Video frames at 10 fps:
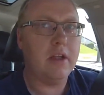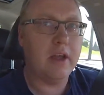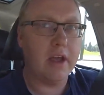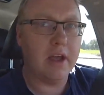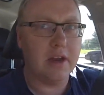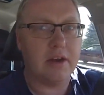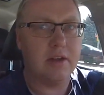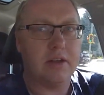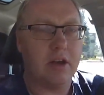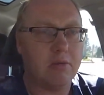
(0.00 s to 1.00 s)

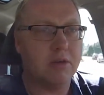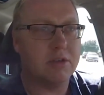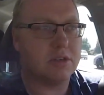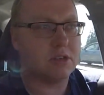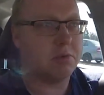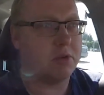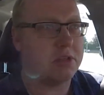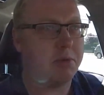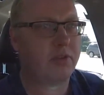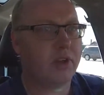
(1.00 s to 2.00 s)
and the numbers are supposed
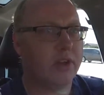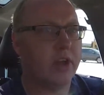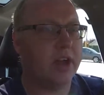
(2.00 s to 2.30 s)
to be fairly